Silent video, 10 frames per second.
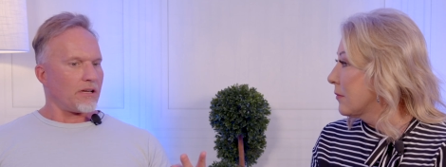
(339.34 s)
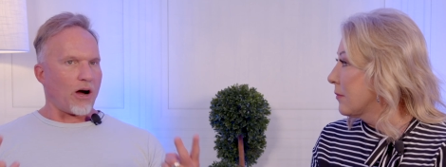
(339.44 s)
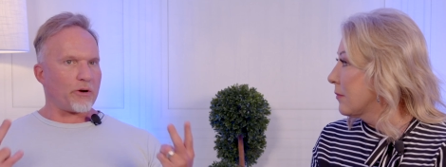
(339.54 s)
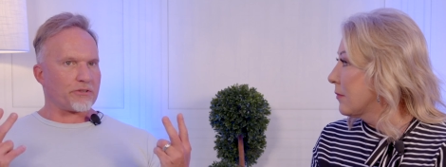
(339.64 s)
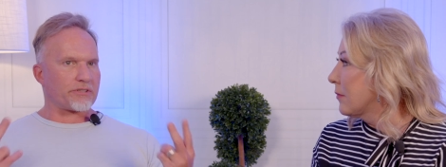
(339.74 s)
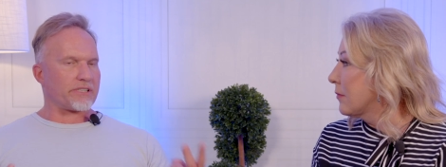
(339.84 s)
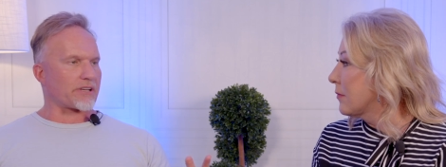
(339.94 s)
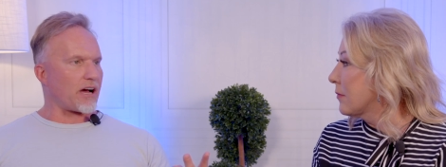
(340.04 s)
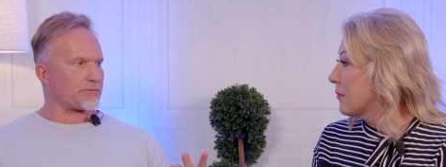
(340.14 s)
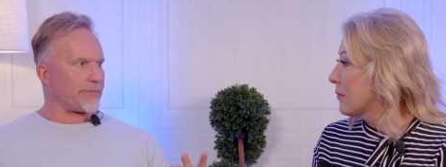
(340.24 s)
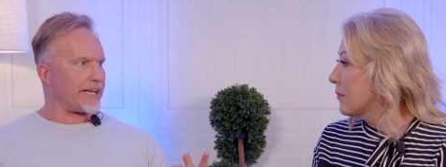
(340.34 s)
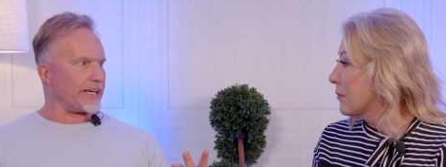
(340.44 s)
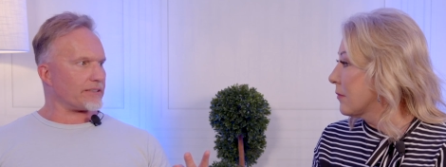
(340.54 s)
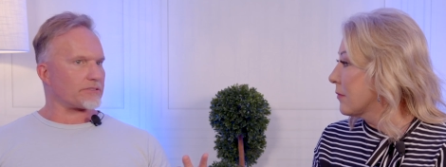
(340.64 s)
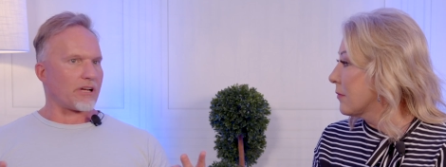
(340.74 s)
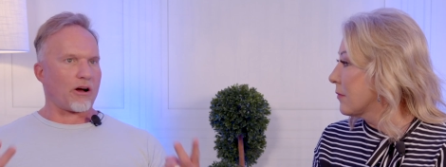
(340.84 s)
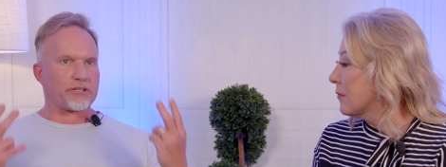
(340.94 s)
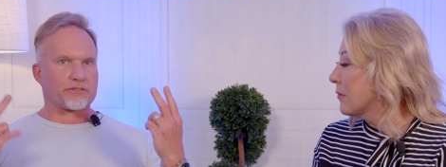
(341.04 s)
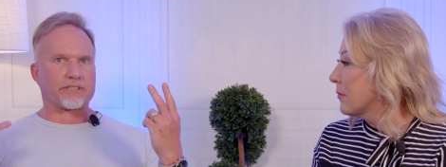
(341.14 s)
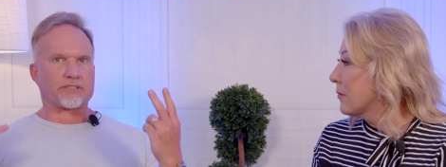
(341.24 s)
Speaker 1: All you see is cosmetics,
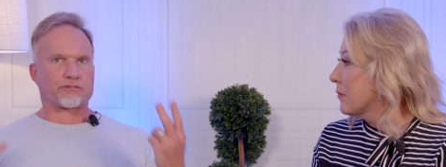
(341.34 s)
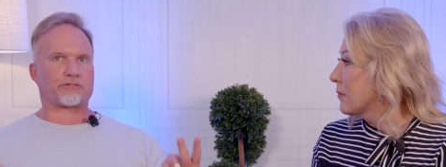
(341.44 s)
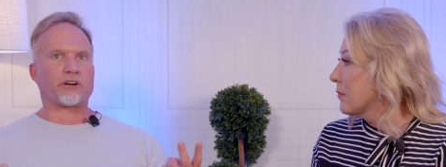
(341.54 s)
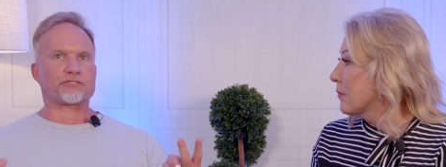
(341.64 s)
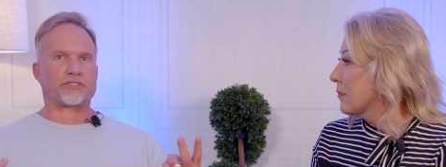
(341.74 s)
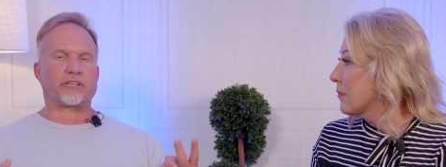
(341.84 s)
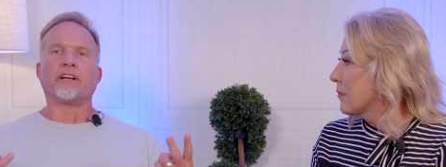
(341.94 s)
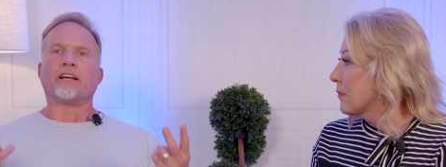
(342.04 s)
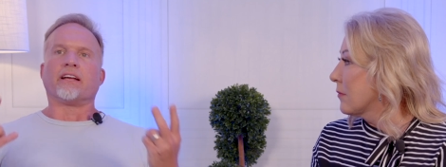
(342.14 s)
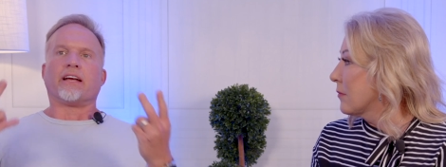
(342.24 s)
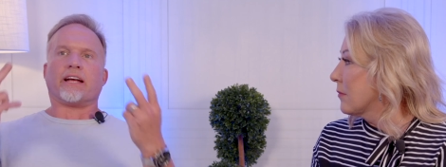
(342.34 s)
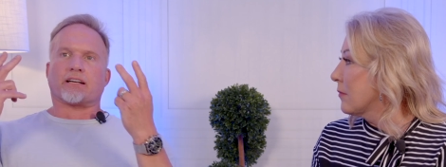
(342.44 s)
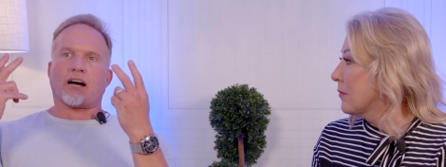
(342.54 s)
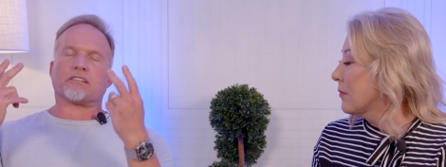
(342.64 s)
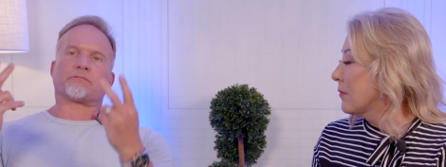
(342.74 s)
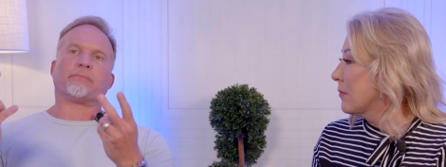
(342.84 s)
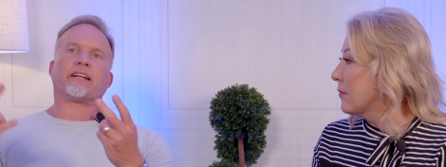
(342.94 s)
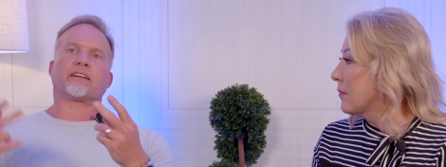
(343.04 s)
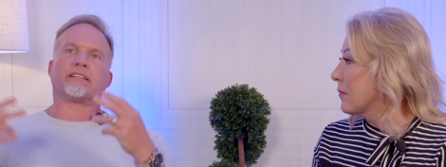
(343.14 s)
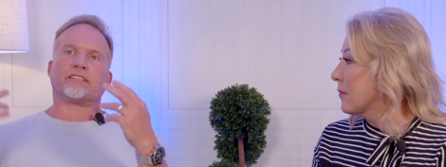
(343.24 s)
all you see is structure. And
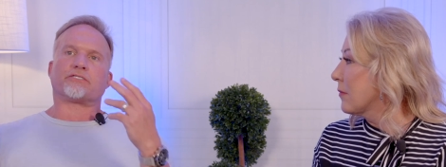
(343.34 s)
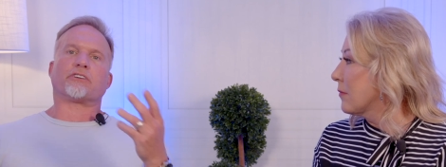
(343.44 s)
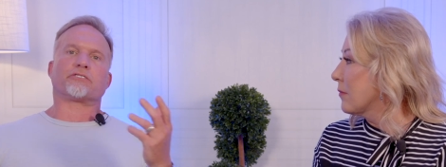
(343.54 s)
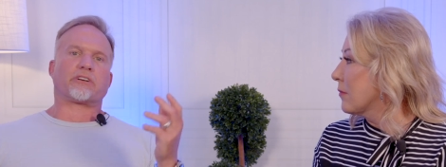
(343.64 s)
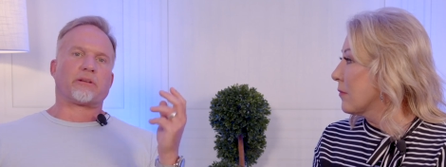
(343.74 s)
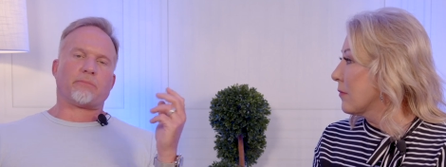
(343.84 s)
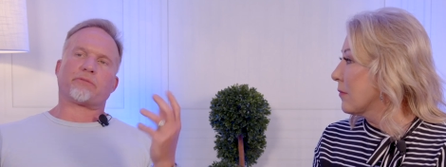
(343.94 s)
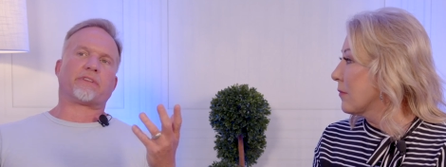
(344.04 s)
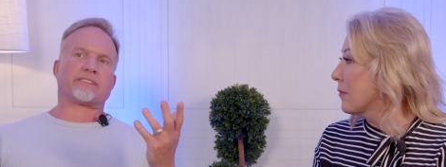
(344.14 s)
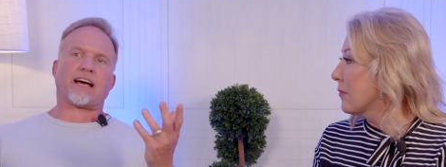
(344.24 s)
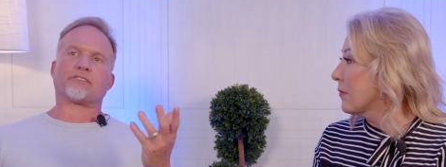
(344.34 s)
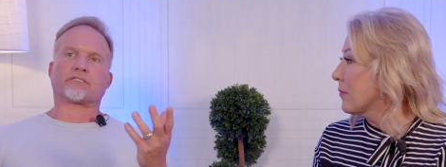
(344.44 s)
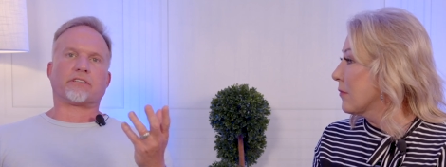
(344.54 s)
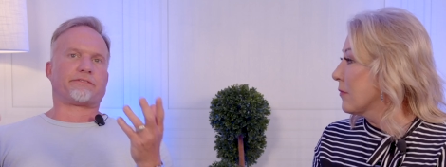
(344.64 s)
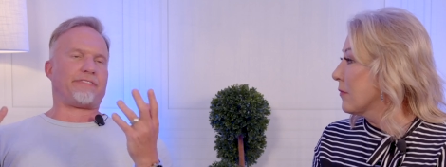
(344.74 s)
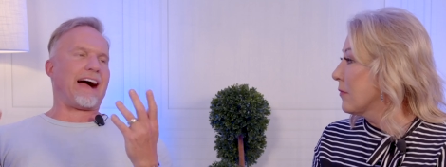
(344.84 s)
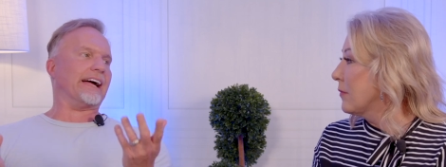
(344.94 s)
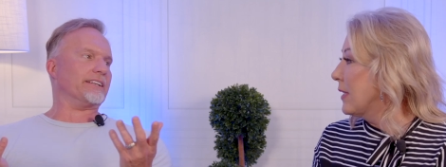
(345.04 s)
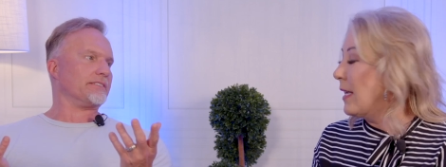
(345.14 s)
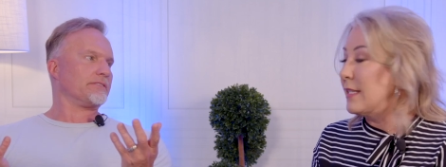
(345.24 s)
cosmetically and structurally, both these houses look
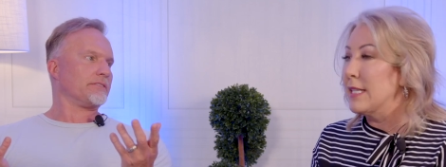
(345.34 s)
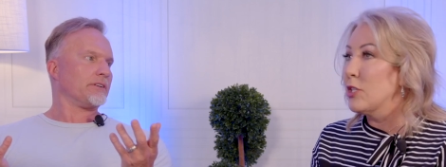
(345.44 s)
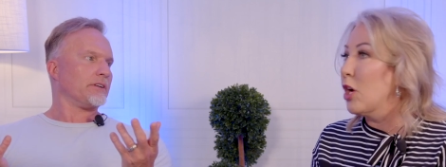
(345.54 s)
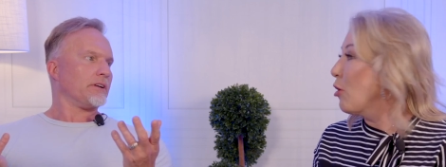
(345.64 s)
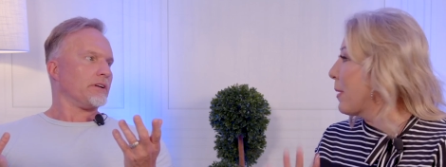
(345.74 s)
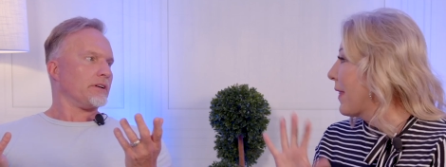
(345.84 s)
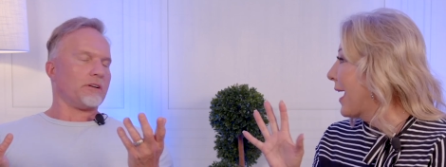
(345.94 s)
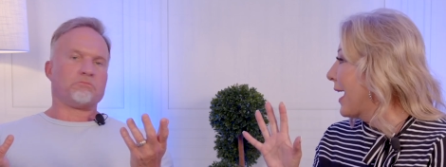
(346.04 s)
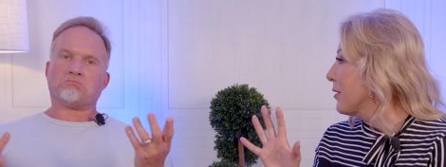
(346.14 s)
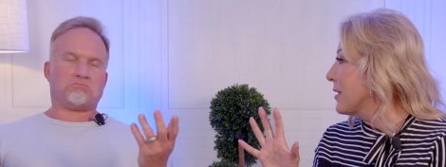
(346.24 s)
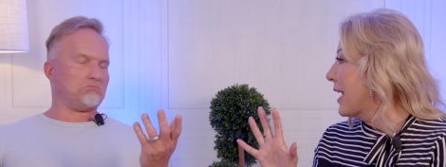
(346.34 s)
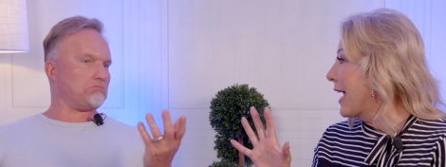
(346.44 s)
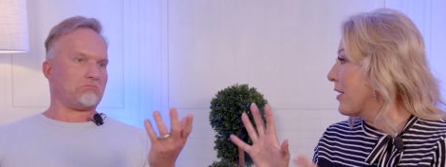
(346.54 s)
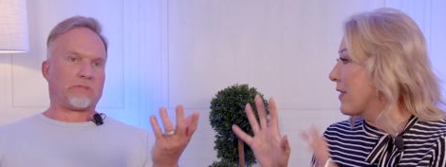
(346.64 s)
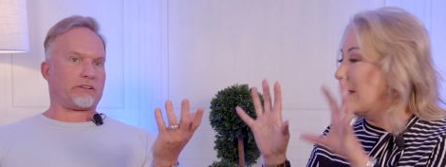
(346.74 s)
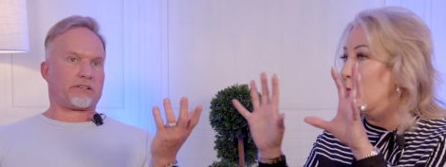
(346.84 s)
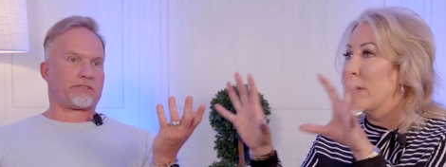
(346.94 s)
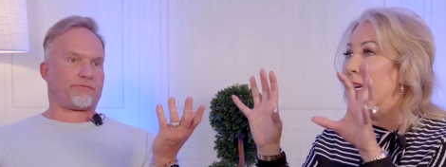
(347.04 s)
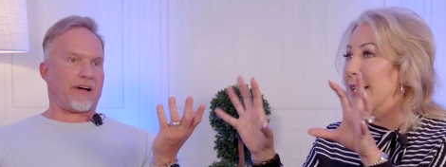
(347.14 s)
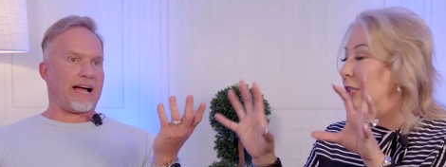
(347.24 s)
fine.
Speaker 2: Yeah, it didn't talk about the house, mm act, that,
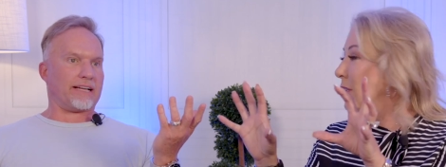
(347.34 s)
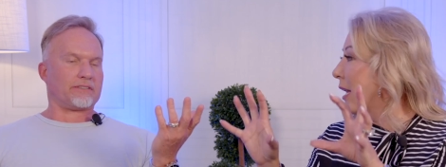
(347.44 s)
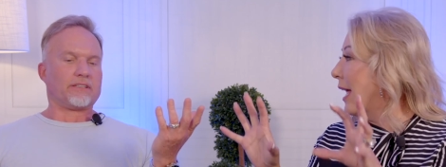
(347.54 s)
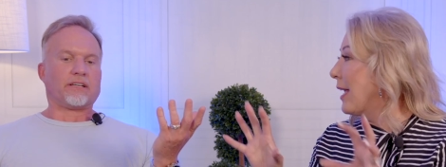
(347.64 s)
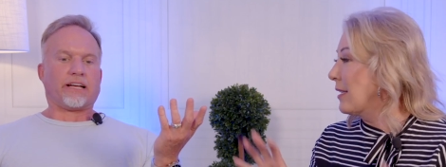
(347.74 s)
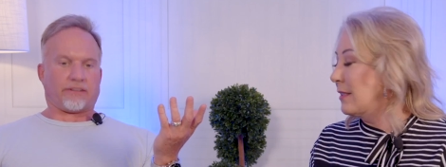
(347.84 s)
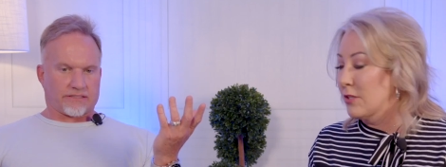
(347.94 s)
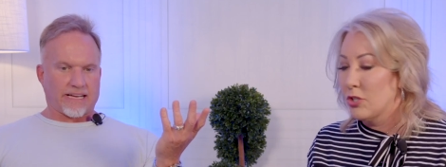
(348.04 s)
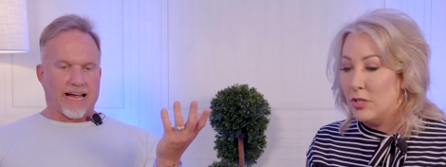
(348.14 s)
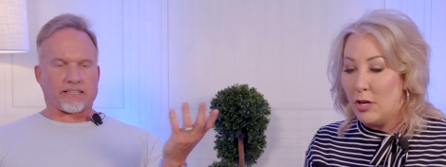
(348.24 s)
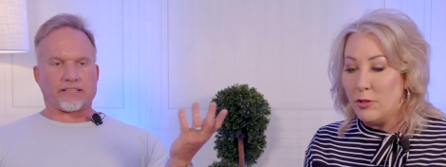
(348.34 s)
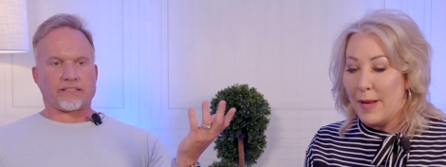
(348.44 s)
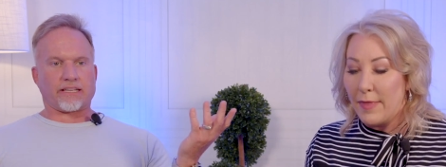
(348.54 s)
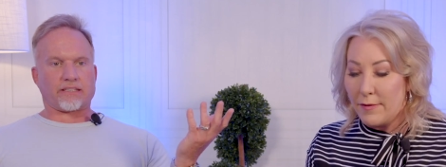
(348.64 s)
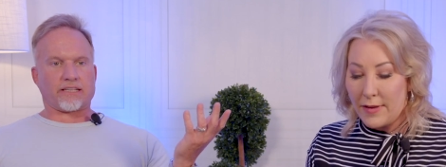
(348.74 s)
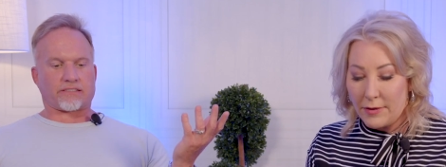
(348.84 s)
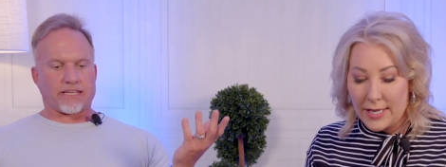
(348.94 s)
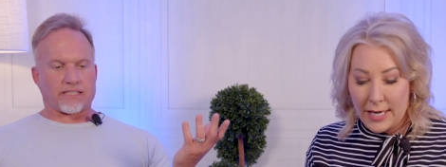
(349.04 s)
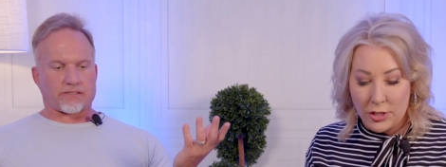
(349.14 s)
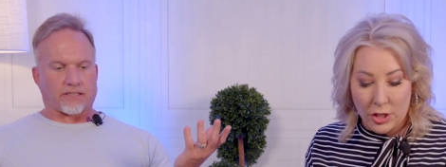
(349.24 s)
what it looked like. Exactly. talked about it, the
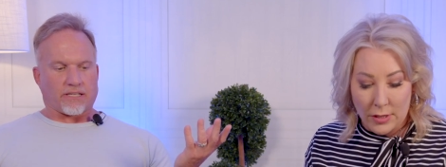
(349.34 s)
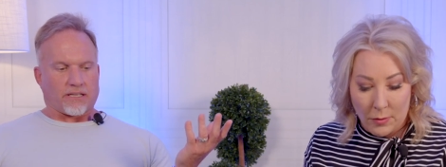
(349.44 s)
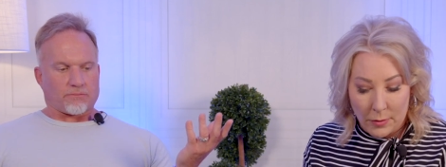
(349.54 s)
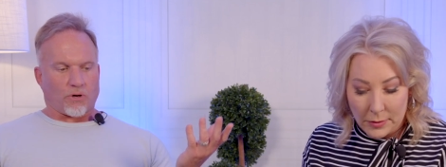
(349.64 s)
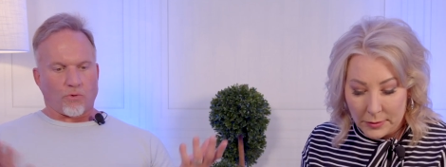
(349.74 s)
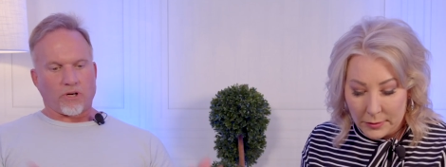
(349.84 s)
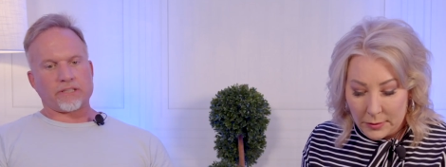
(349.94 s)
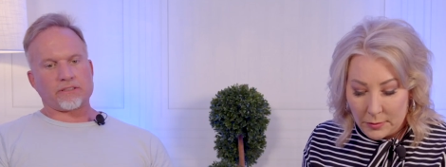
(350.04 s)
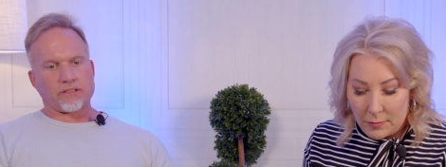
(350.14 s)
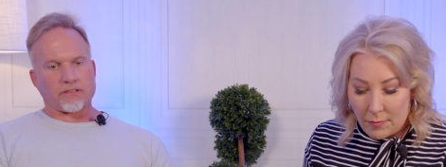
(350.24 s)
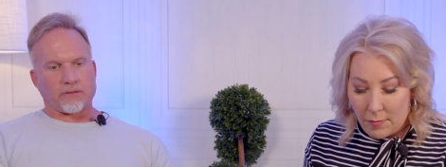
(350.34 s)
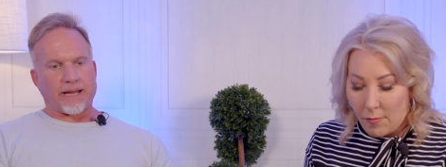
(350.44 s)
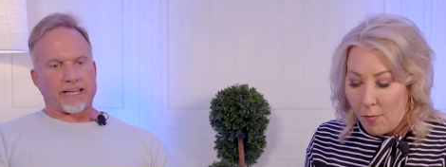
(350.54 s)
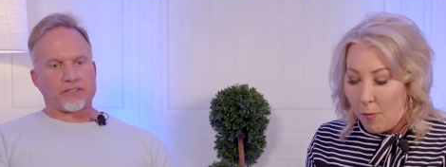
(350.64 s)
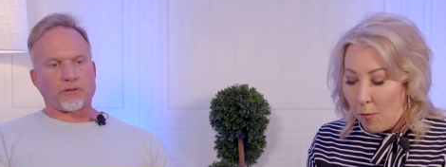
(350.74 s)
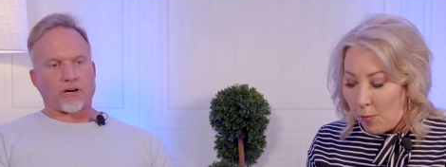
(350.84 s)
foundation.
Speaker 1: Says, but one, the man who